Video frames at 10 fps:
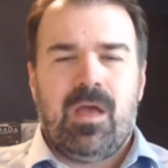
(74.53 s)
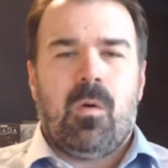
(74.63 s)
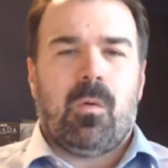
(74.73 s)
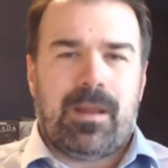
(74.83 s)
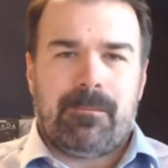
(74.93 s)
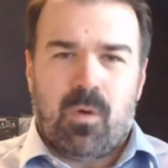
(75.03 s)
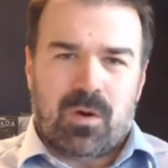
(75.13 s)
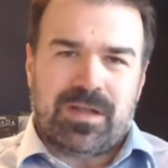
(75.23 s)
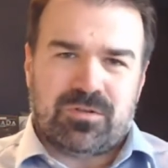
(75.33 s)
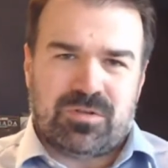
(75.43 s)
What I'm
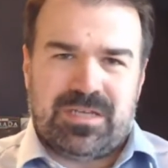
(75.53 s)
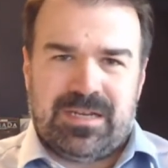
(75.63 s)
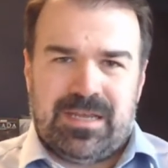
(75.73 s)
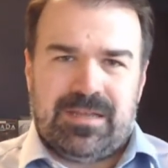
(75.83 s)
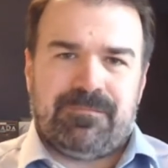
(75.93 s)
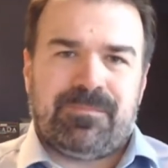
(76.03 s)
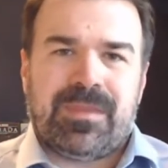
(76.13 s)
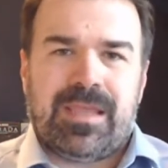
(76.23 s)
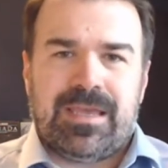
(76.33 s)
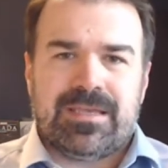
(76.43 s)
more interested in
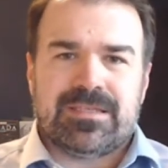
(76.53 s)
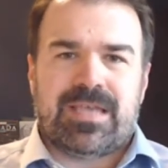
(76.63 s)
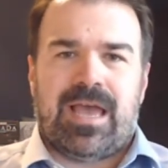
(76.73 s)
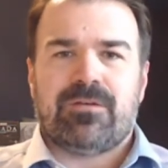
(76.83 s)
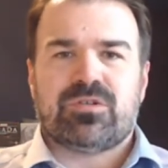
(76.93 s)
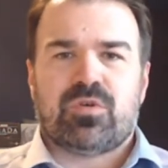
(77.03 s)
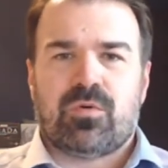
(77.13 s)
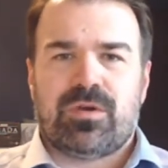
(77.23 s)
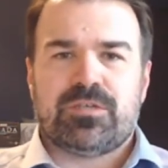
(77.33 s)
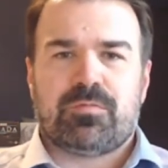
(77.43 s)
is how
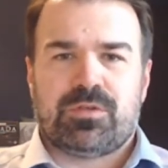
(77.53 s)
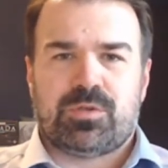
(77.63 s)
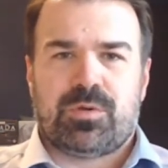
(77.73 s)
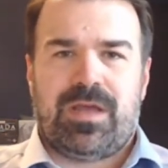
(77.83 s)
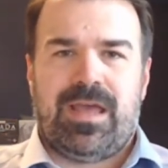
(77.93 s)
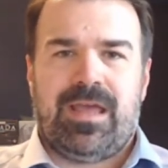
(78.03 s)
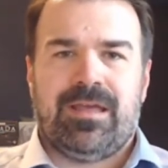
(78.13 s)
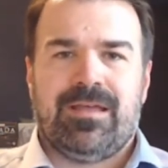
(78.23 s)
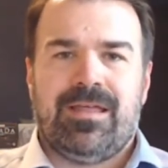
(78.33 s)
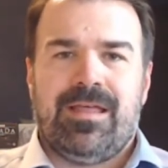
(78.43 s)
stories portray